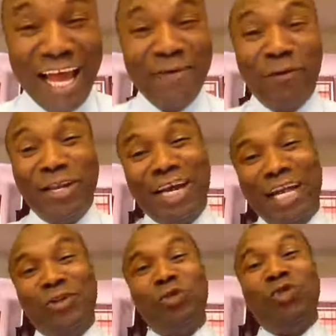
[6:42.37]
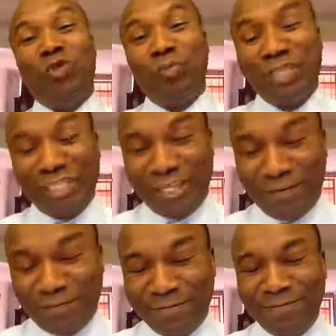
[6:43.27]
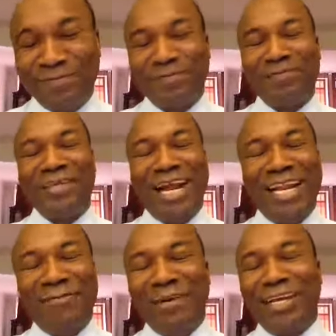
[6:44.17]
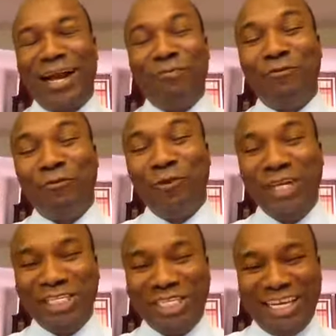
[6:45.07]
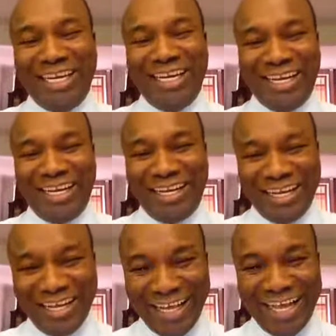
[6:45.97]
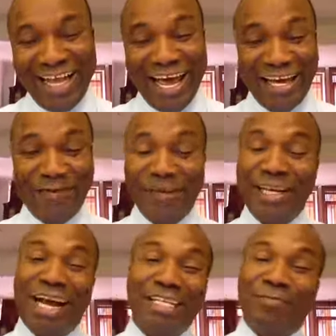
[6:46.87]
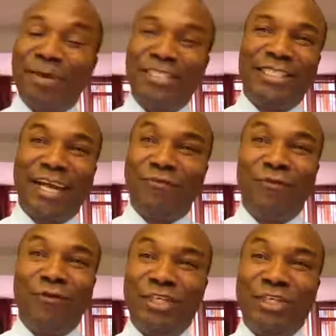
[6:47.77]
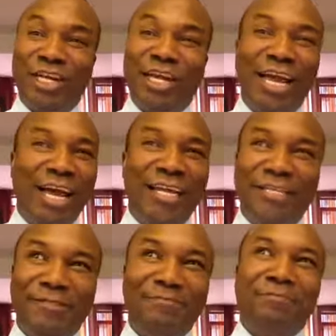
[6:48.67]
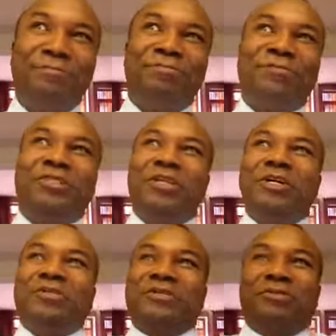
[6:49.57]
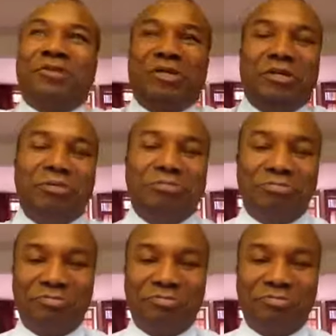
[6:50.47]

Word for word: Anybody can do stupid stuff. Anybody can be foolish. Anybody can spend time foolishly and just, you know,